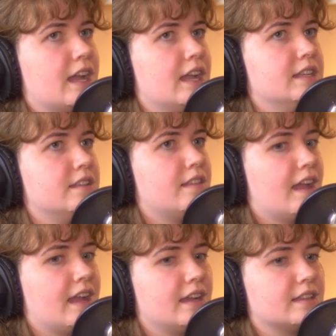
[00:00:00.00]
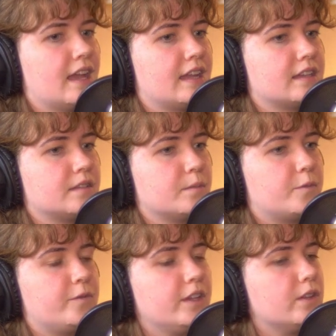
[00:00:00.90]
and they like
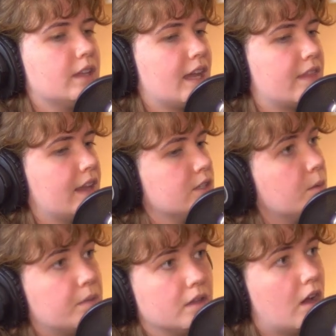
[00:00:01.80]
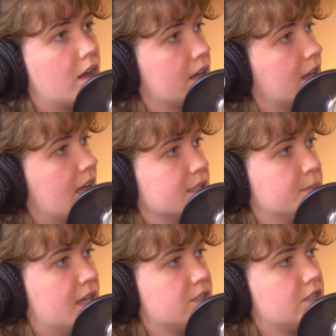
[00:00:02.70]
feel like they don't belong as
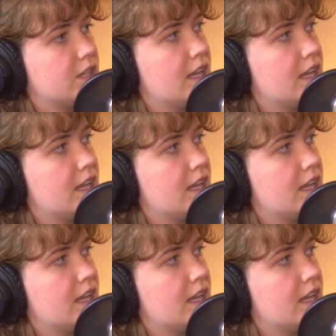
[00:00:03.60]
much,